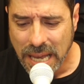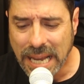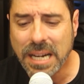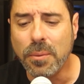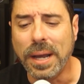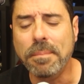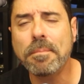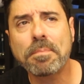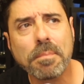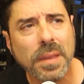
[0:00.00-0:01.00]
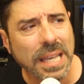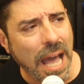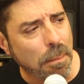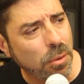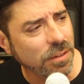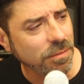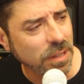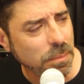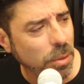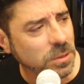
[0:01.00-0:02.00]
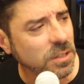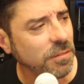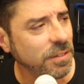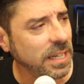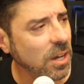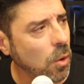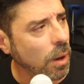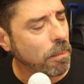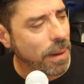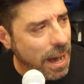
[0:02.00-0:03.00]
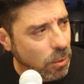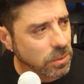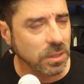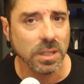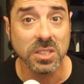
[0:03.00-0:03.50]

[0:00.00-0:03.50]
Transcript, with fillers: Anyway, guy posted a video about